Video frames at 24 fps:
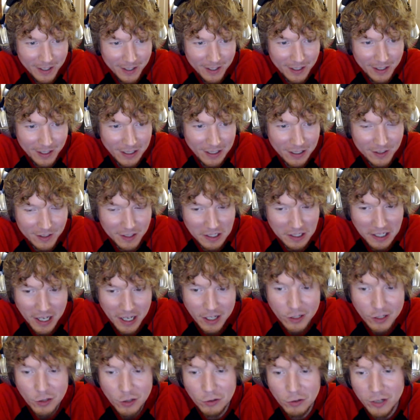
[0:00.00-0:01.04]
And it's like,
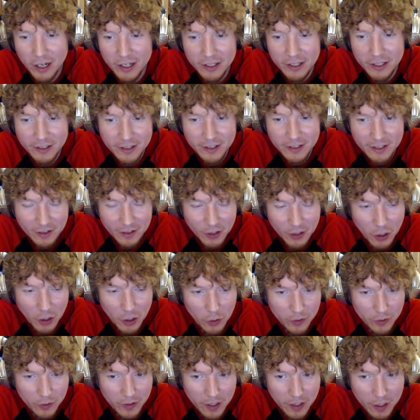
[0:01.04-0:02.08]
hey, you guys
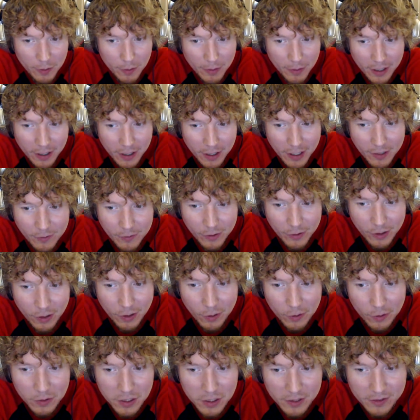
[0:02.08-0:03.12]
go with him, even
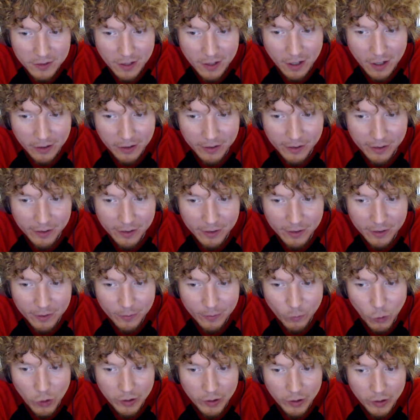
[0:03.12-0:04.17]
though he's not gonna
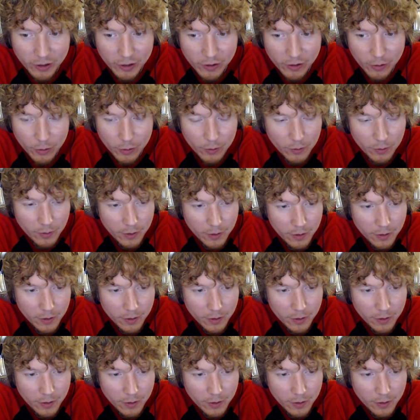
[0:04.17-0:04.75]
want you to.